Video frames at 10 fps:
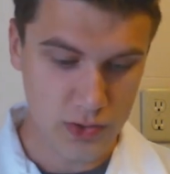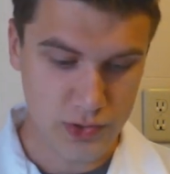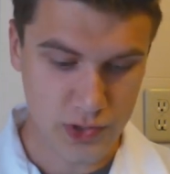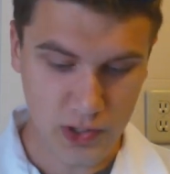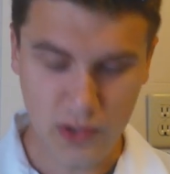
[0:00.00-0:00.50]

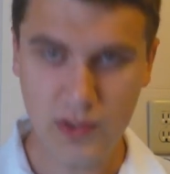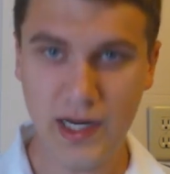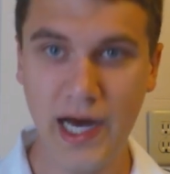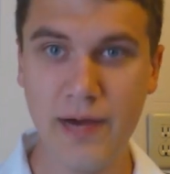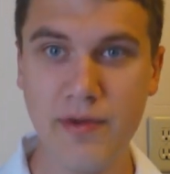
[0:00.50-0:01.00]
So
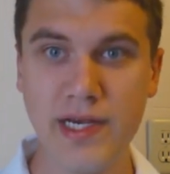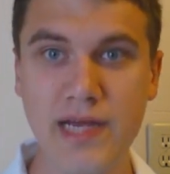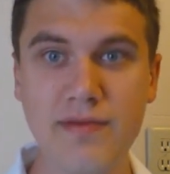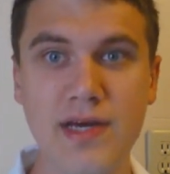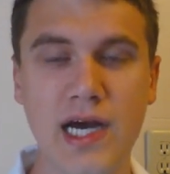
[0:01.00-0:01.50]
I would
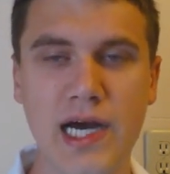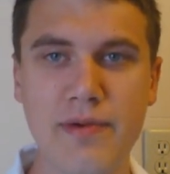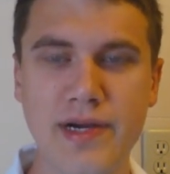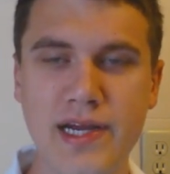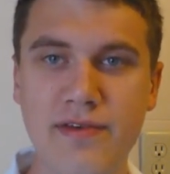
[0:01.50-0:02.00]
give
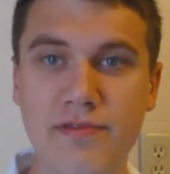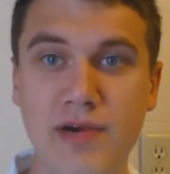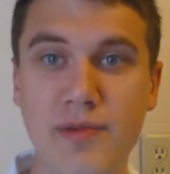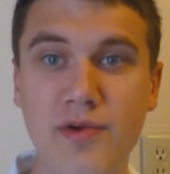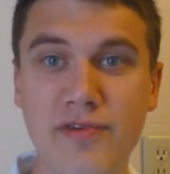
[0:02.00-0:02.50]

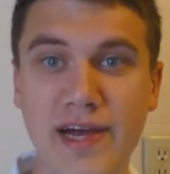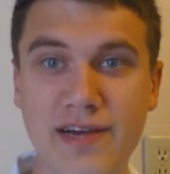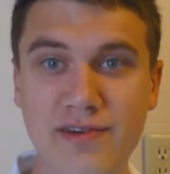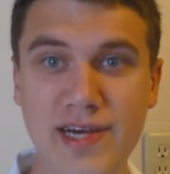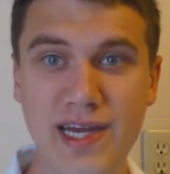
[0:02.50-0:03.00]
Rainbow
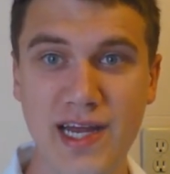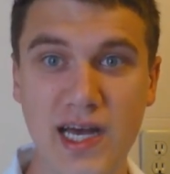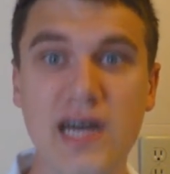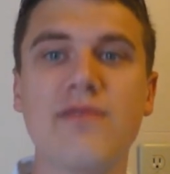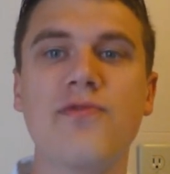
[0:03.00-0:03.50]
Factory
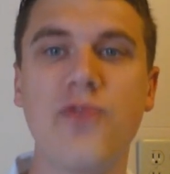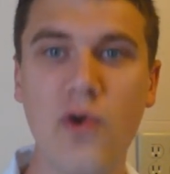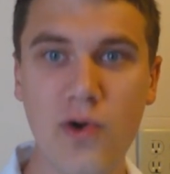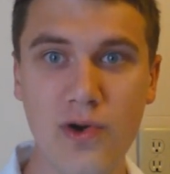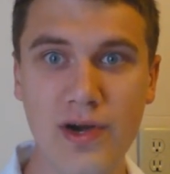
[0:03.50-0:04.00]

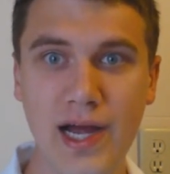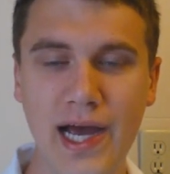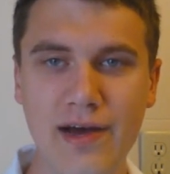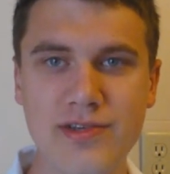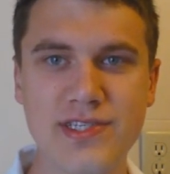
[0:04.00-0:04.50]
4
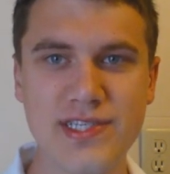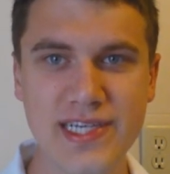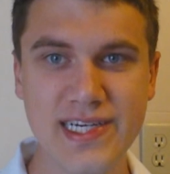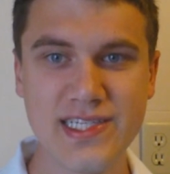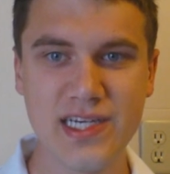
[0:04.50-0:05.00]
out of
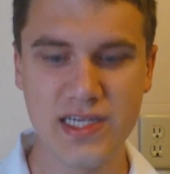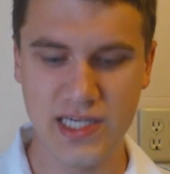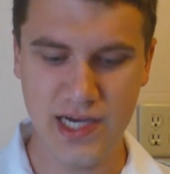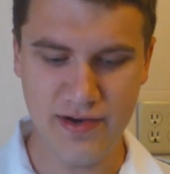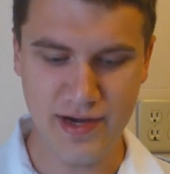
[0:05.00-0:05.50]
6
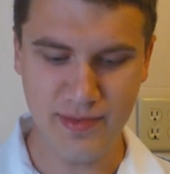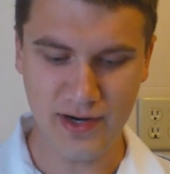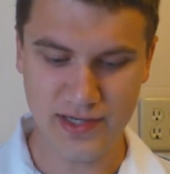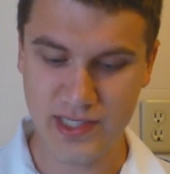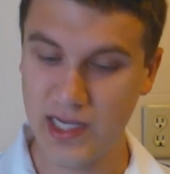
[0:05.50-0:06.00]
cutie
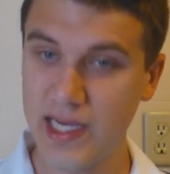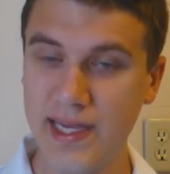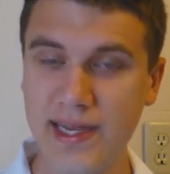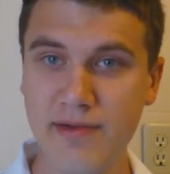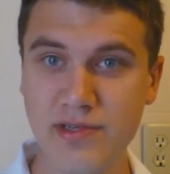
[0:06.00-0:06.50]
marks.
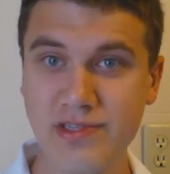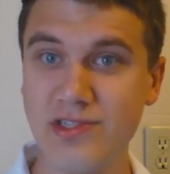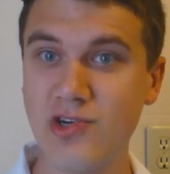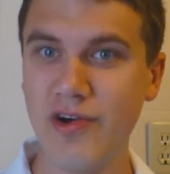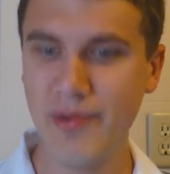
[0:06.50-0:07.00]
It was an
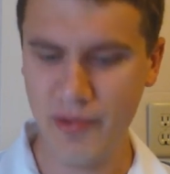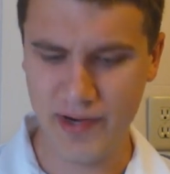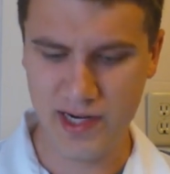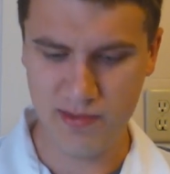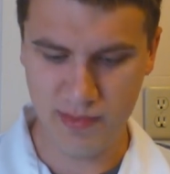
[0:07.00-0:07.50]
enjoyable
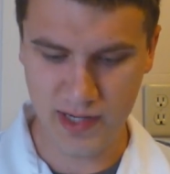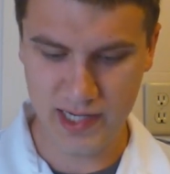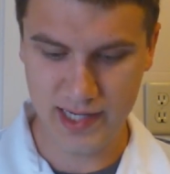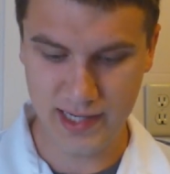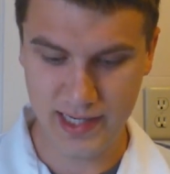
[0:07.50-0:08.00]
read,
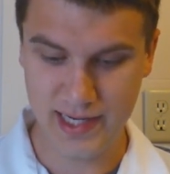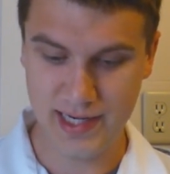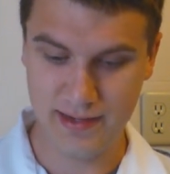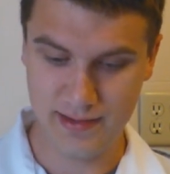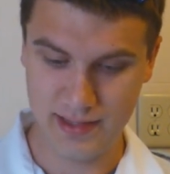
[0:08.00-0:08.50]
but
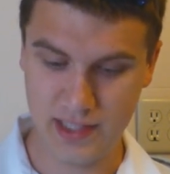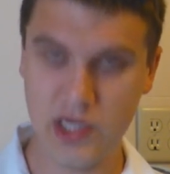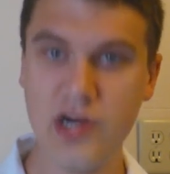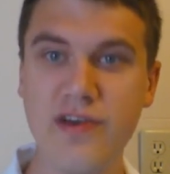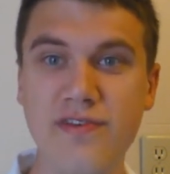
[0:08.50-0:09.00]
it
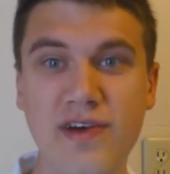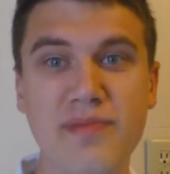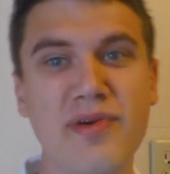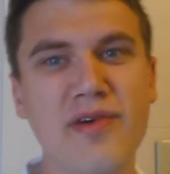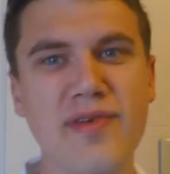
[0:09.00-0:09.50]
could have
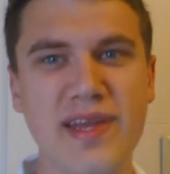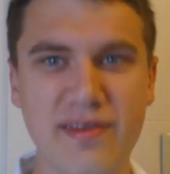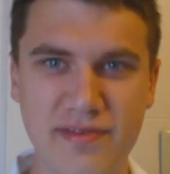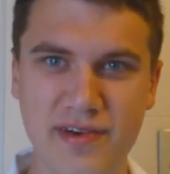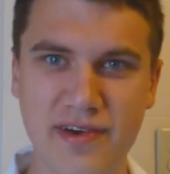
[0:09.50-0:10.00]
improved
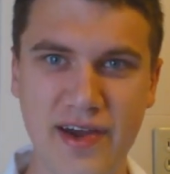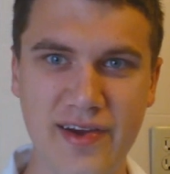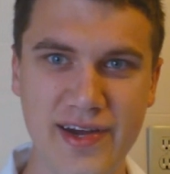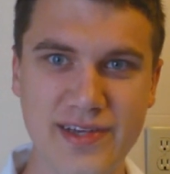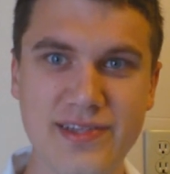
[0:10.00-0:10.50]
in a few
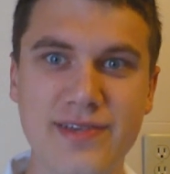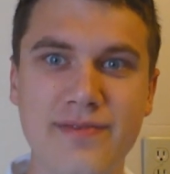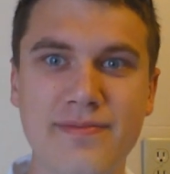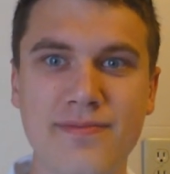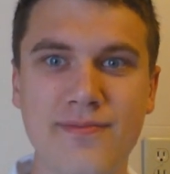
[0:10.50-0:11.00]
areas.
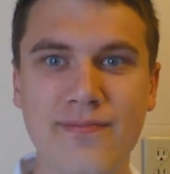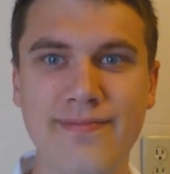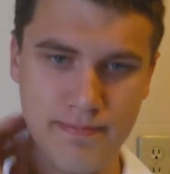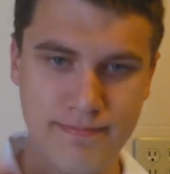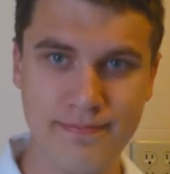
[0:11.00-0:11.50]

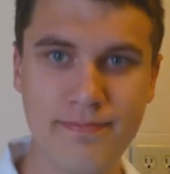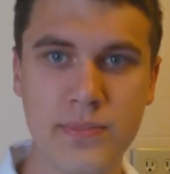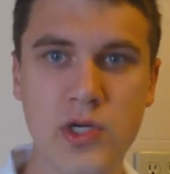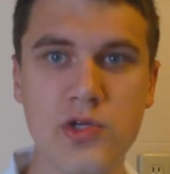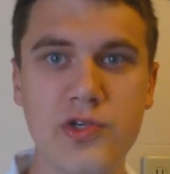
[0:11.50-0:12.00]

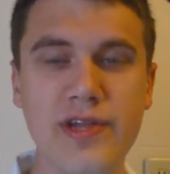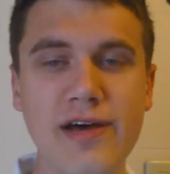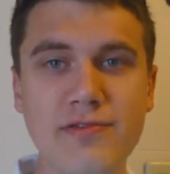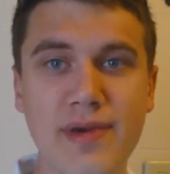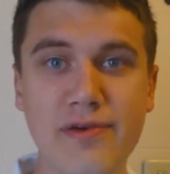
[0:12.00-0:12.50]
So
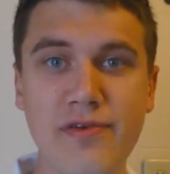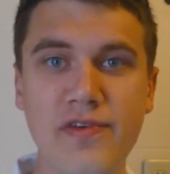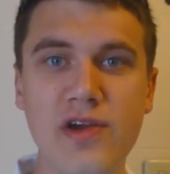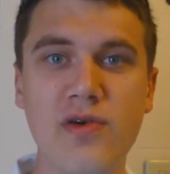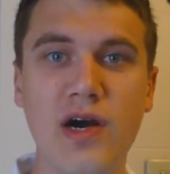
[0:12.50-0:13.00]
that was my
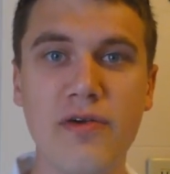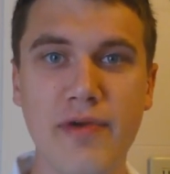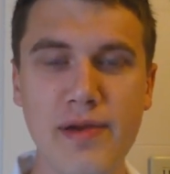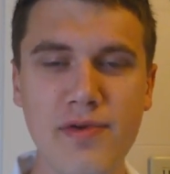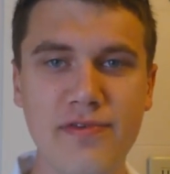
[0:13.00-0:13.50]
review of
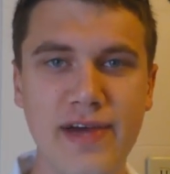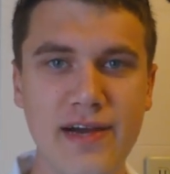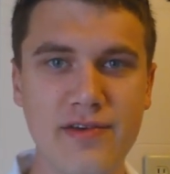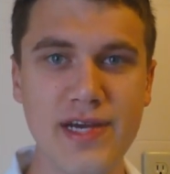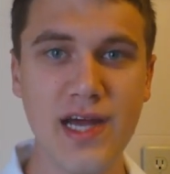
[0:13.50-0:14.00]
Rainbow
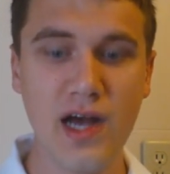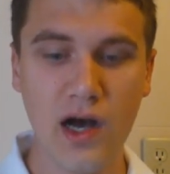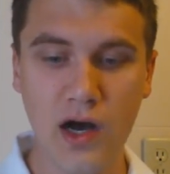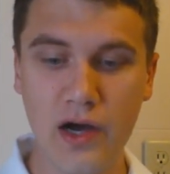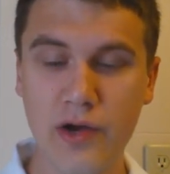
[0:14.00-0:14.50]
Factory.
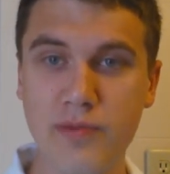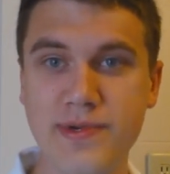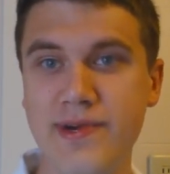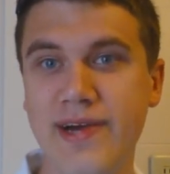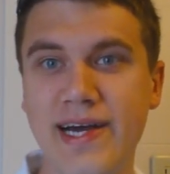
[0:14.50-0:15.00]
I
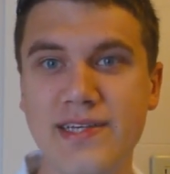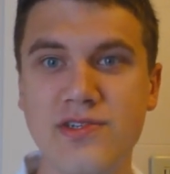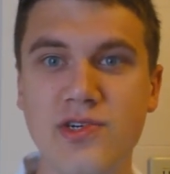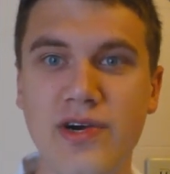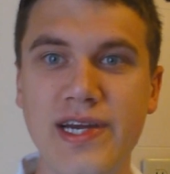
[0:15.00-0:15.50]
hope you
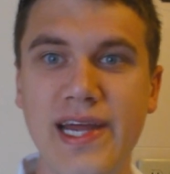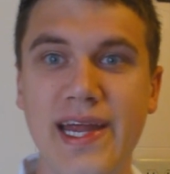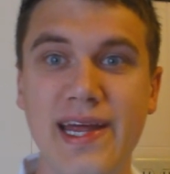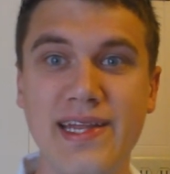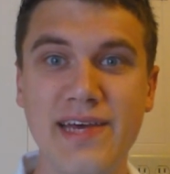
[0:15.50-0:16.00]
guys enjoyed it,
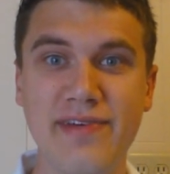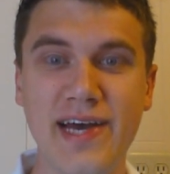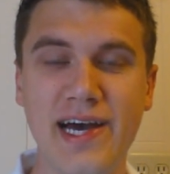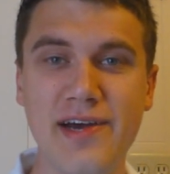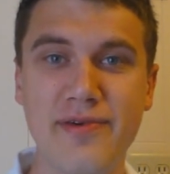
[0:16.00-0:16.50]
and I
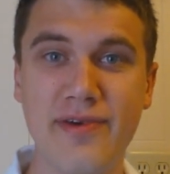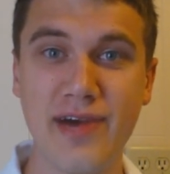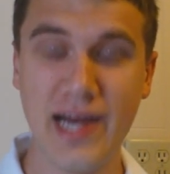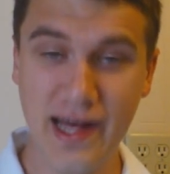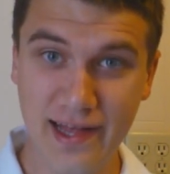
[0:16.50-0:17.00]
definitely
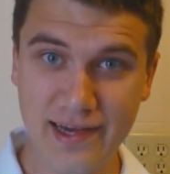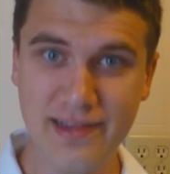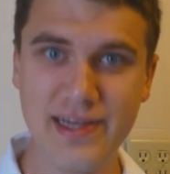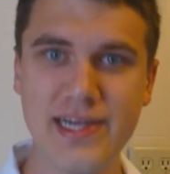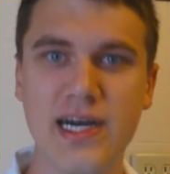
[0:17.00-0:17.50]

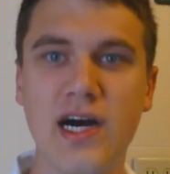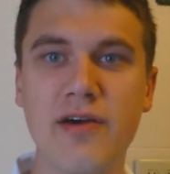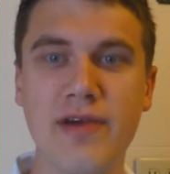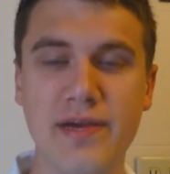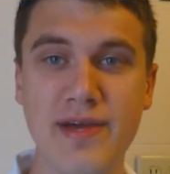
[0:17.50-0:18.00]
highly
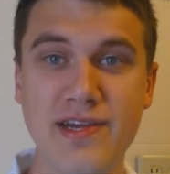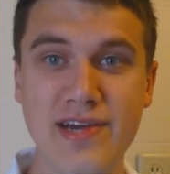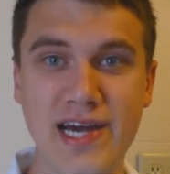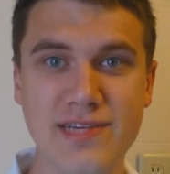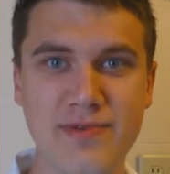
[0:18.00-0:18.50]
recommend you
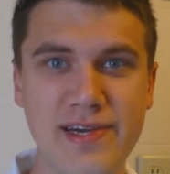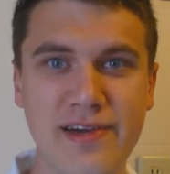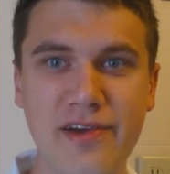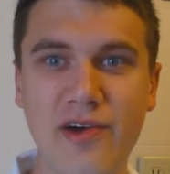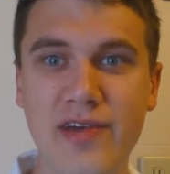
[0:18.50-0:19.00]
guys reading
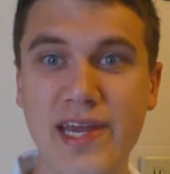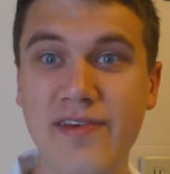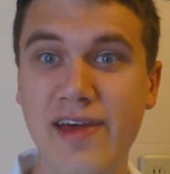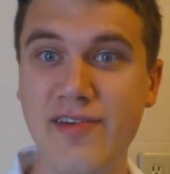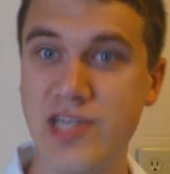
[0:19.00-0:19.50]
it on your own. And
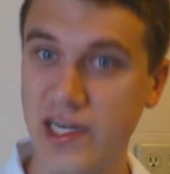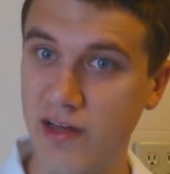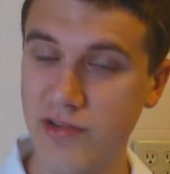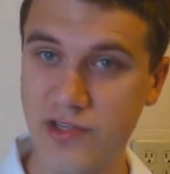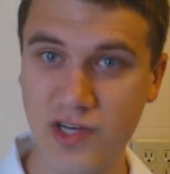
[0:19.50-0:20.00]
if you haven't checked
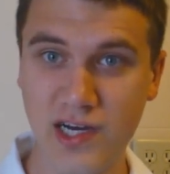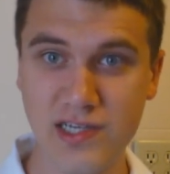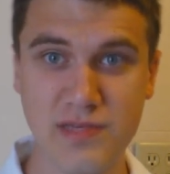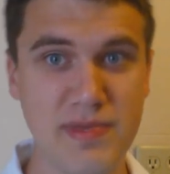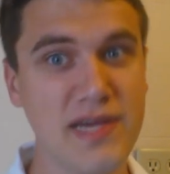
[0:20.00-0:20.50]
out the
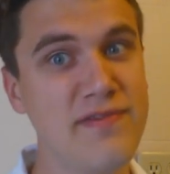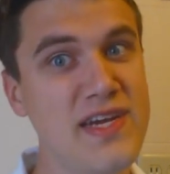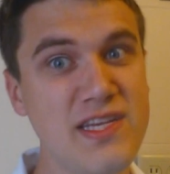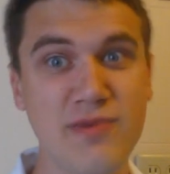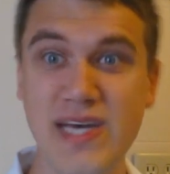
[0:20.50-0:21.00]
songs, the
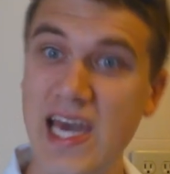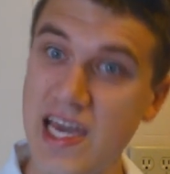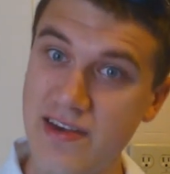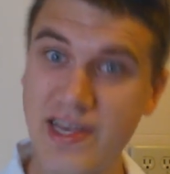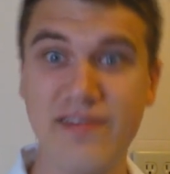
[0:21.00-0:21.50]
PMVs and one,
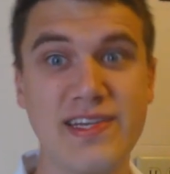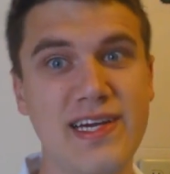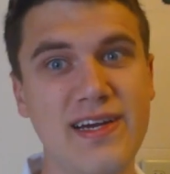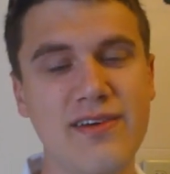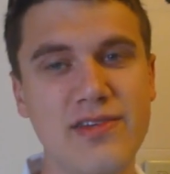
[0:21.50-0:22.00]
you definitely
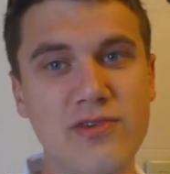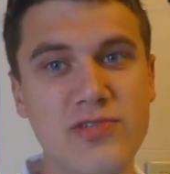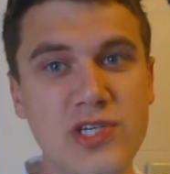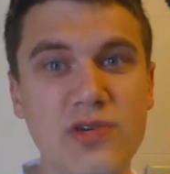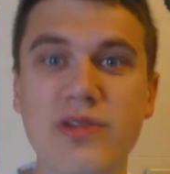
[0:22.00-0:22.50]
check out
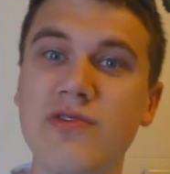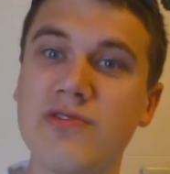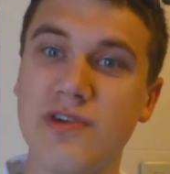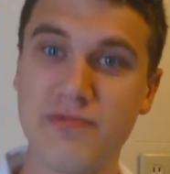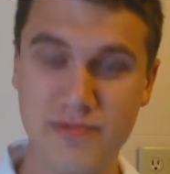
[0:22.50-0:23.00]
those too.
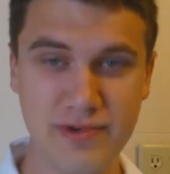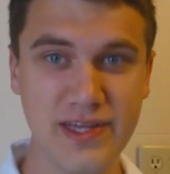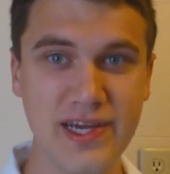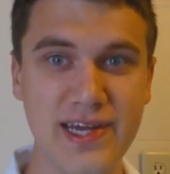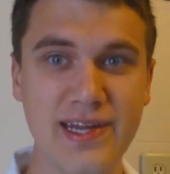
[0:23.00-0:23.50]
Those are
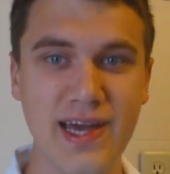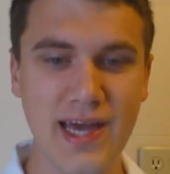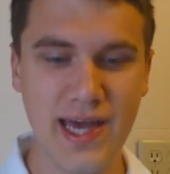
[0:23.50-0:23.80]
really good.